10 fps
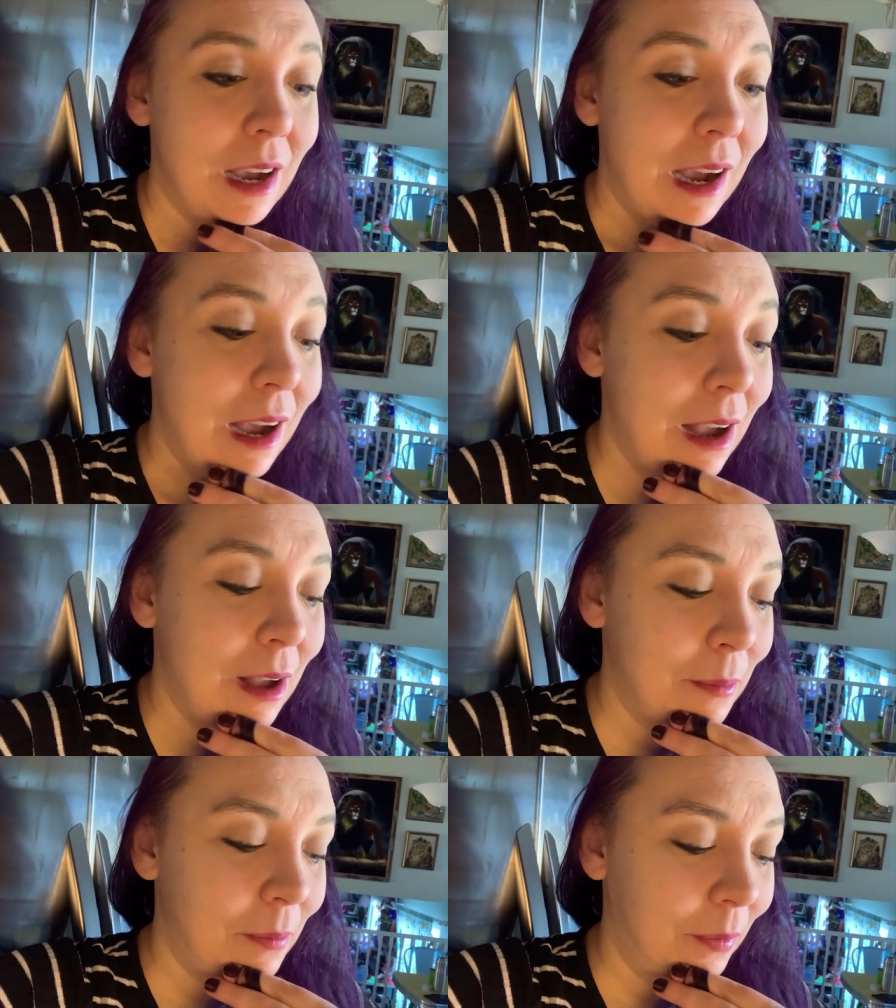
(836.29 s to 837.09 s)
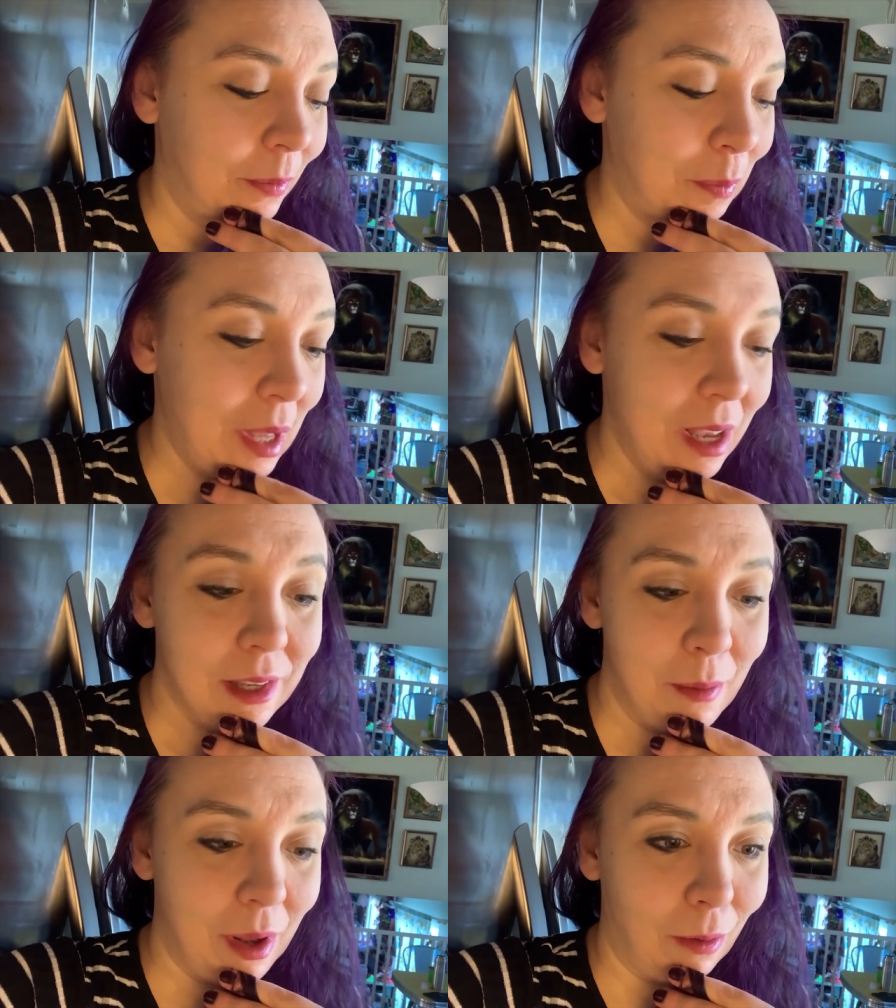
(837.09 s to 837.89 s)
Um, plus, I'm
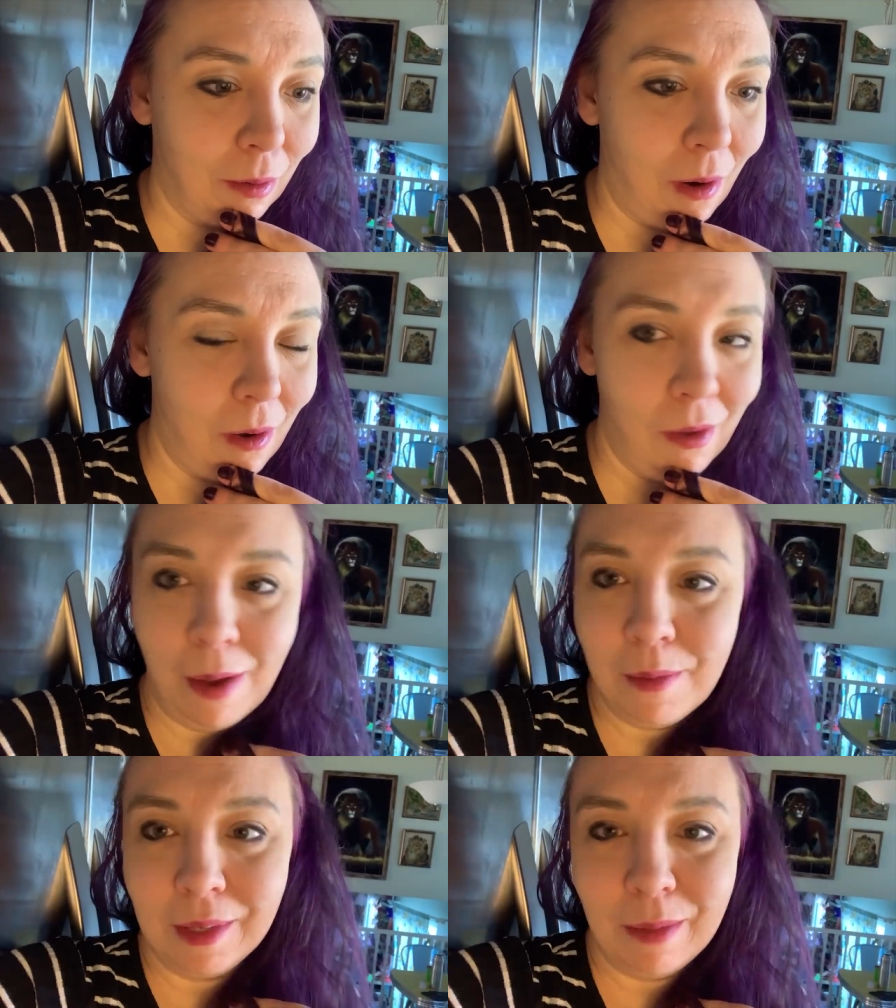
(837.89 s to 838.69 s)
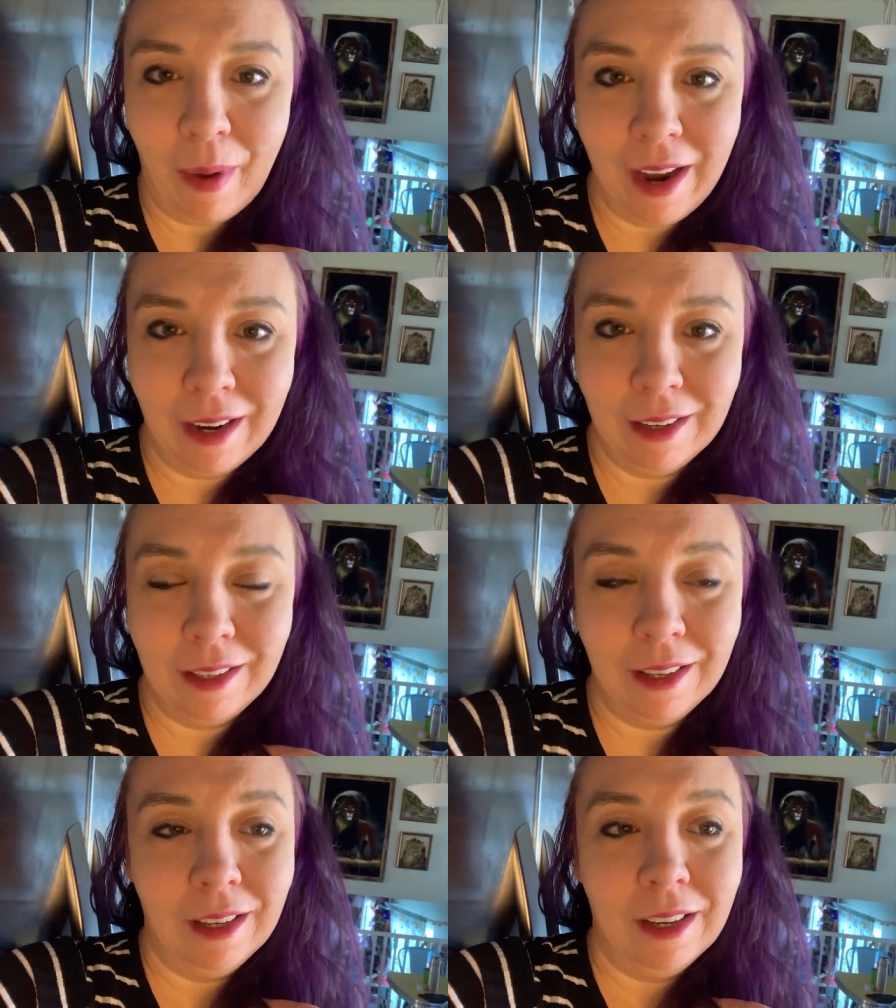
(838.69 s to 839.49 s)
on a roll. I'm inspired.
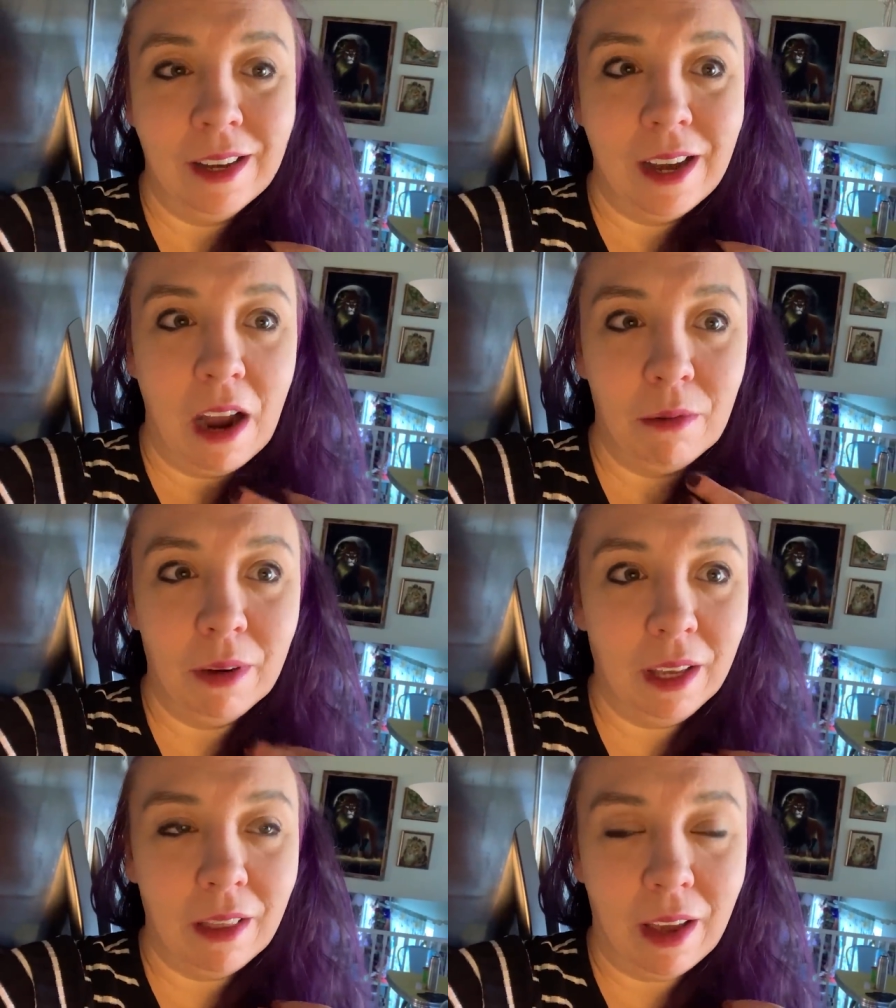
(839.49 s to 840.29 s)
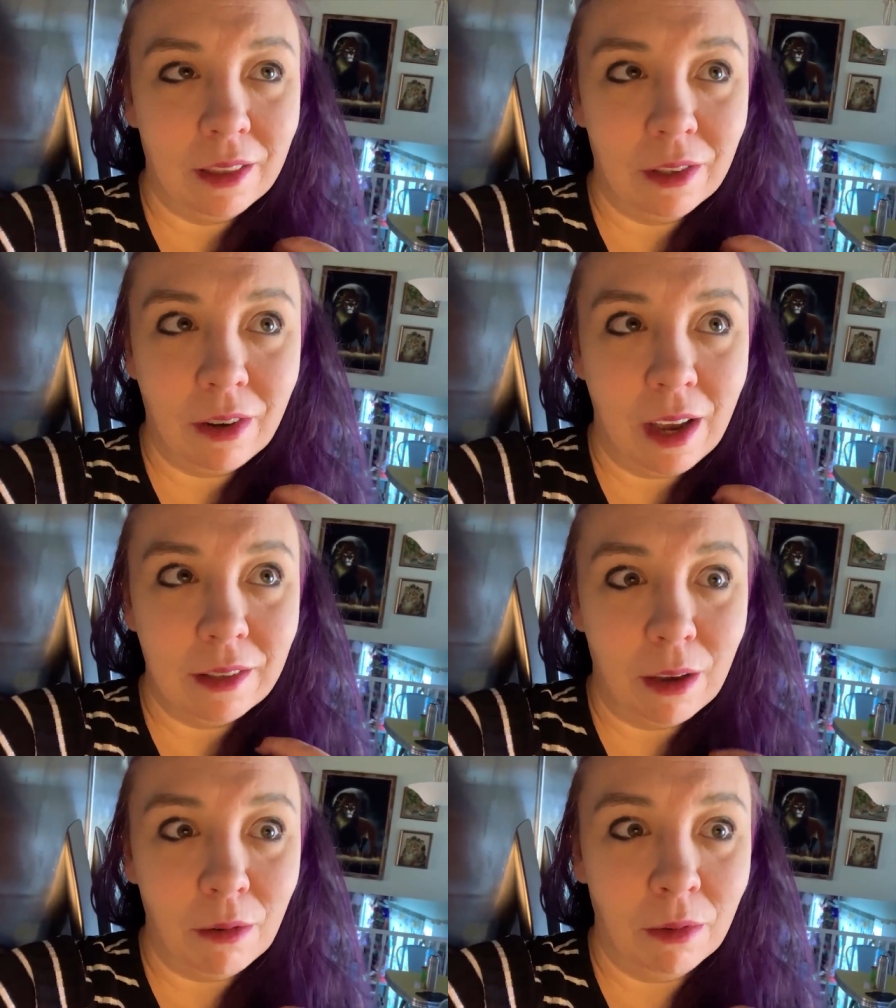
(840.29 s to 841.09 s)
I really like the dress. I
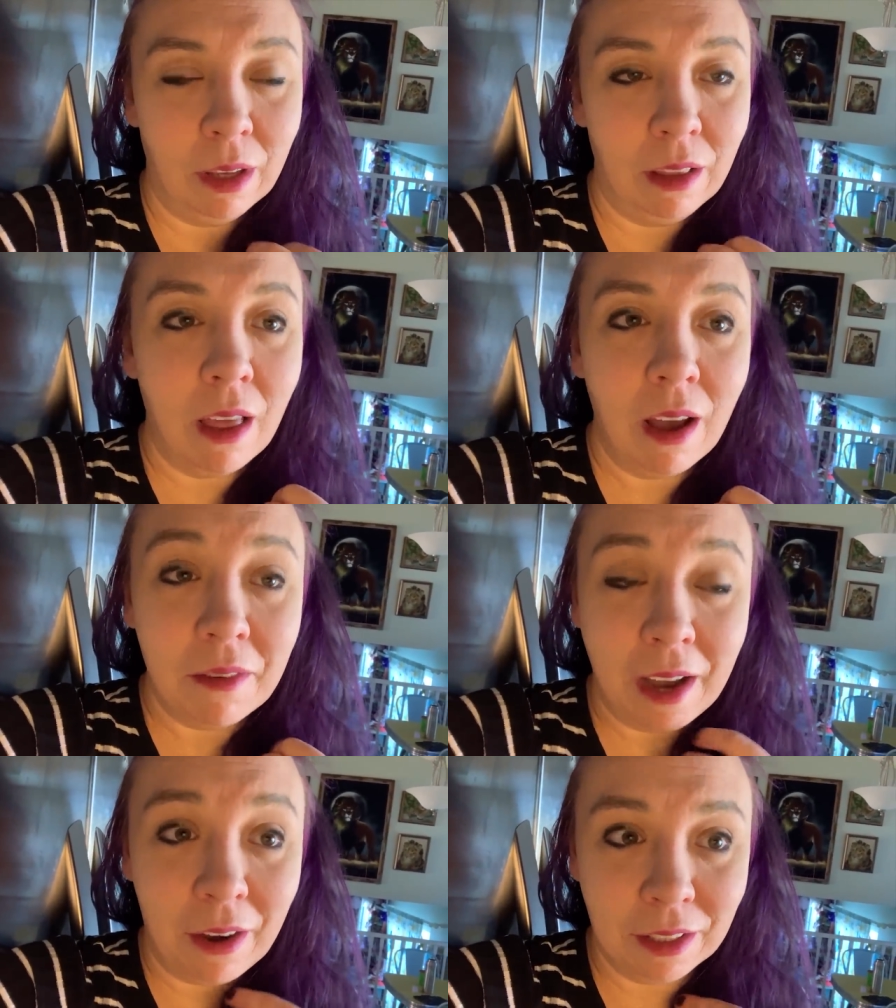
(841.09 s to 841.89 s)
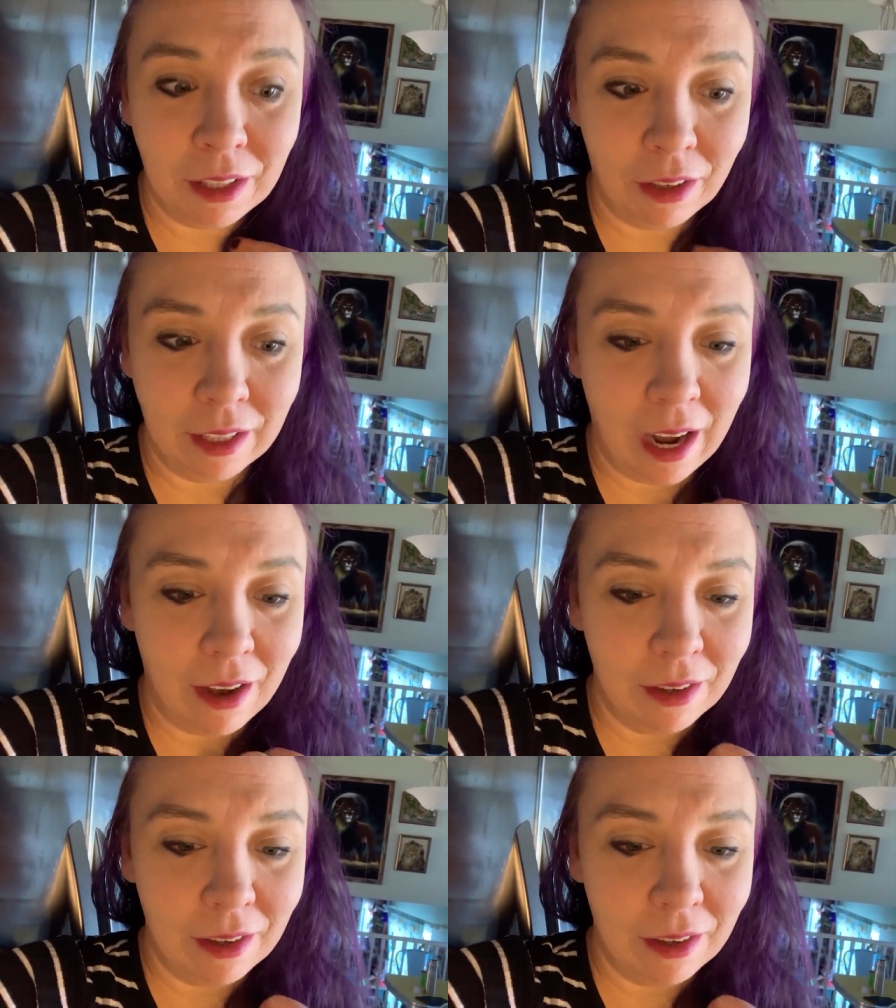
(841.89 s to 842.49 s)
really love how it turned out.